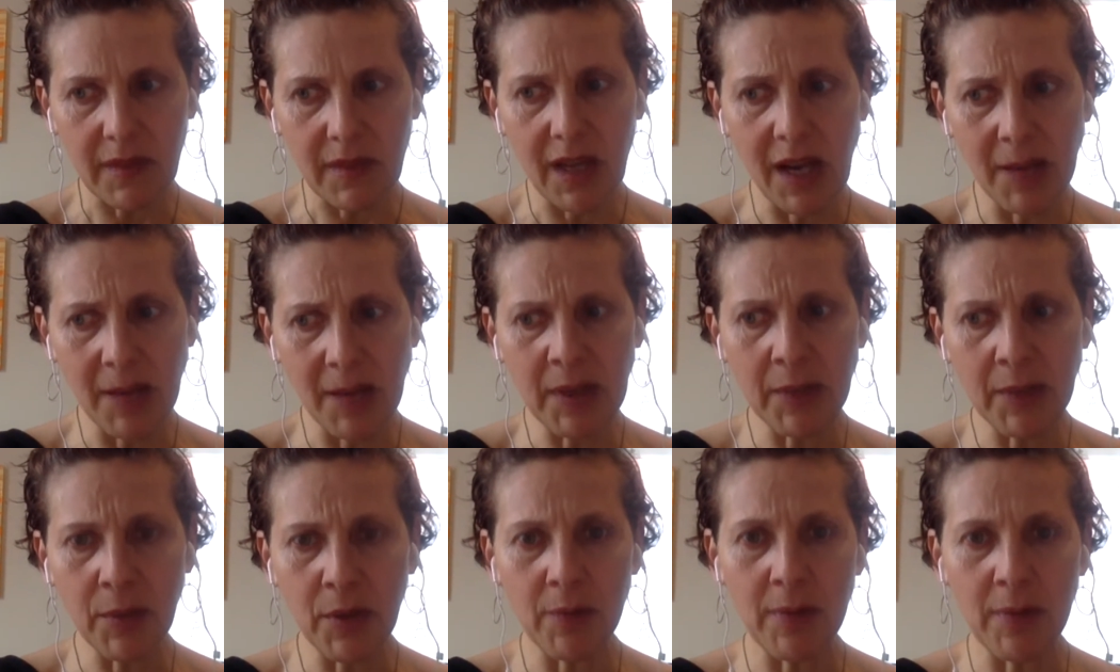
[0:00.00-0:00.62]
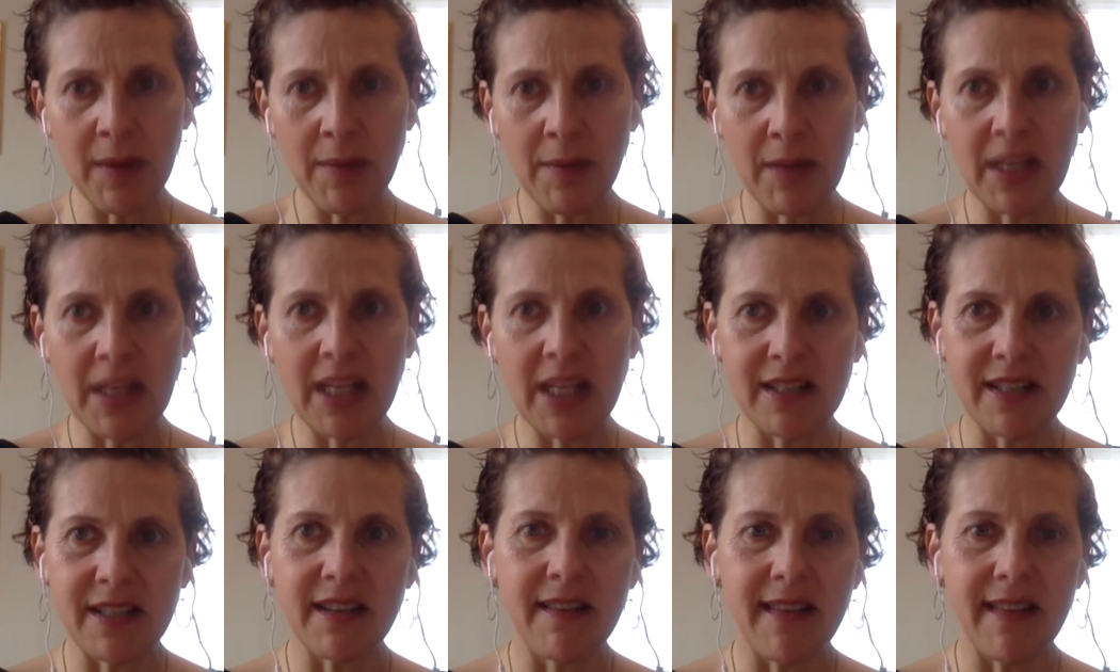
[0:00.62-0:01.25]
I'm going to put my money
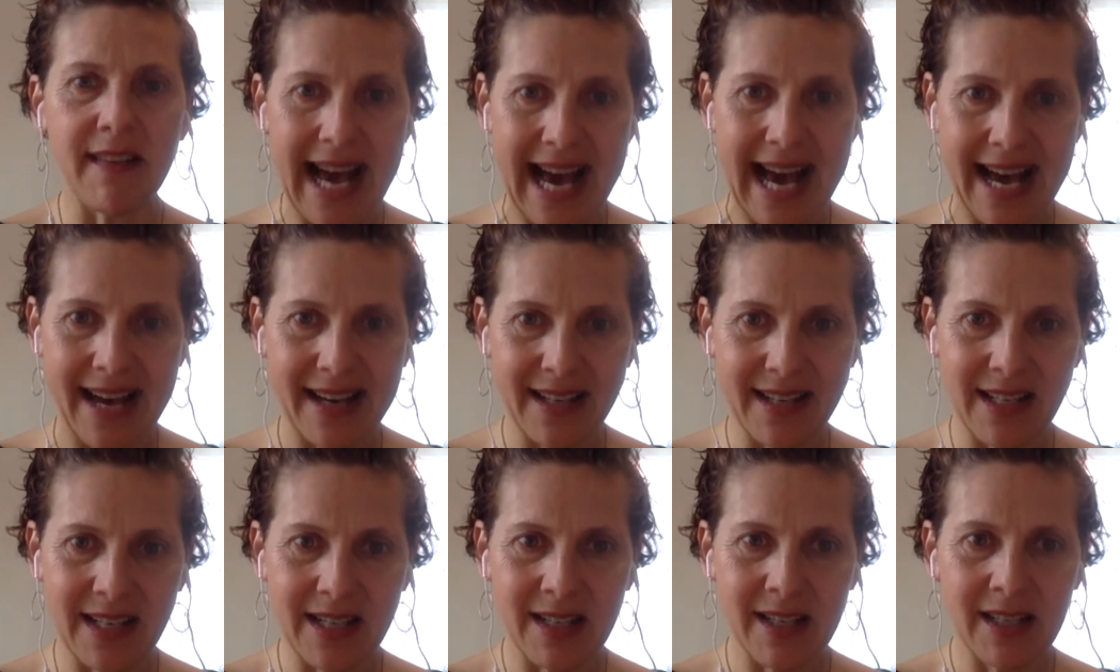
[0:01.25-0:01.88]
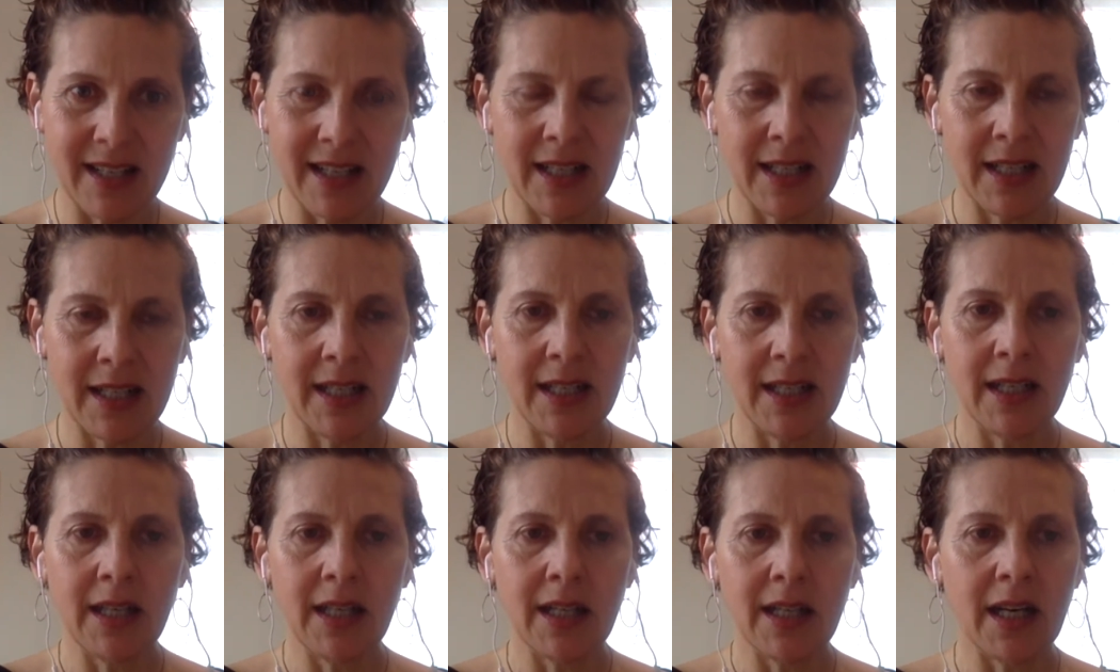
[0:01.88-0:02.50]
into that.
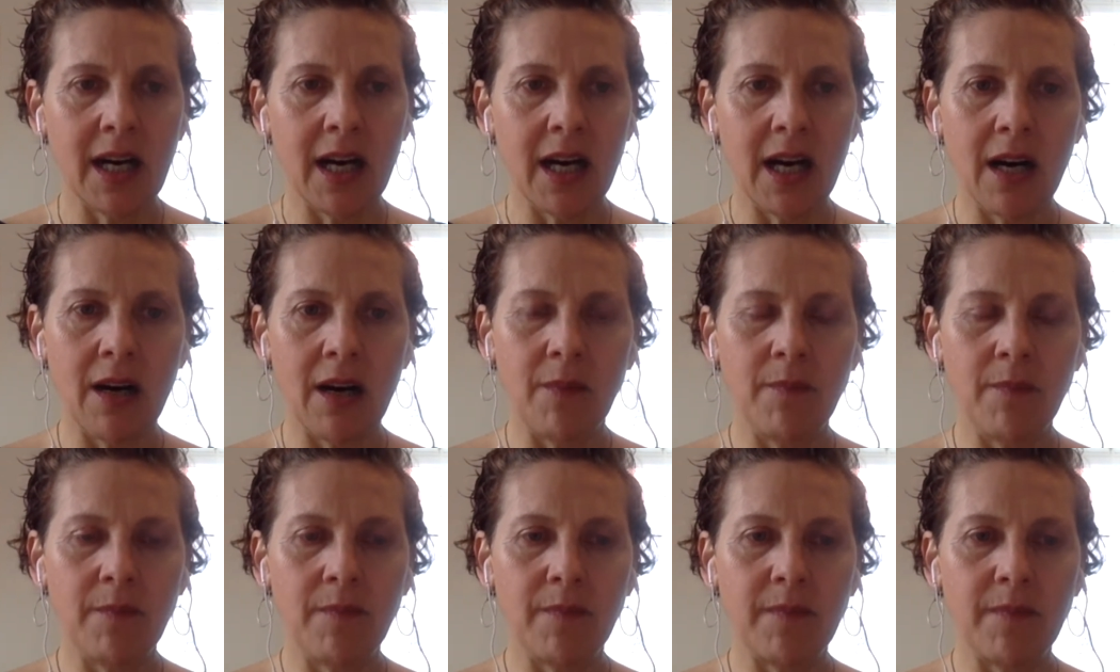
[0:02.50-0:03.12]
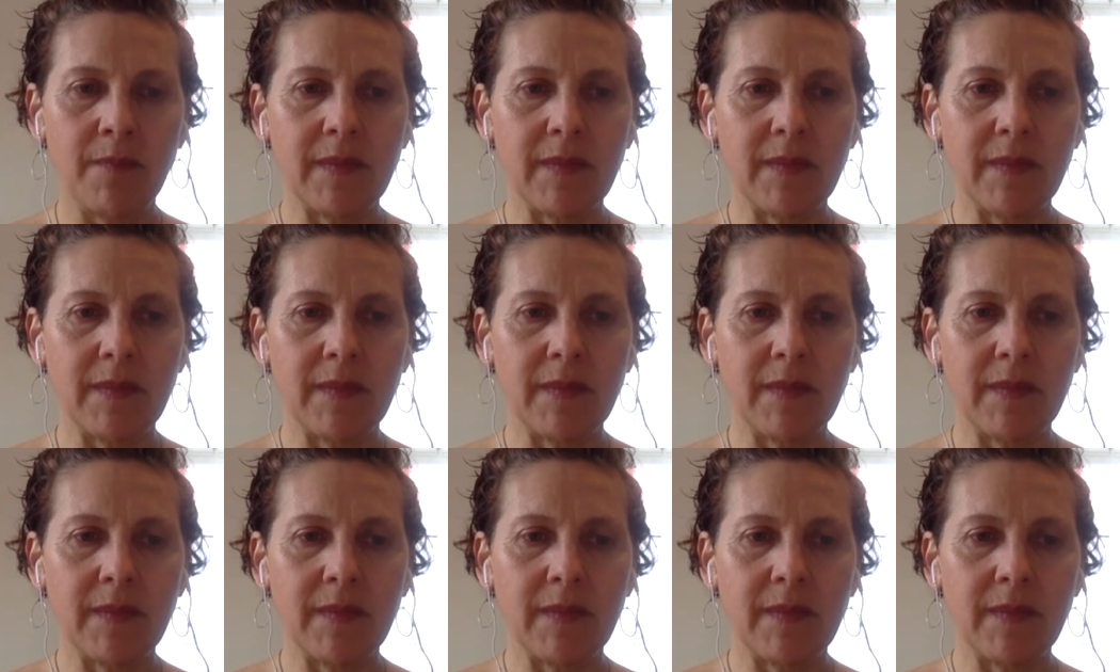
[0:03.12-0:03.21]
Um,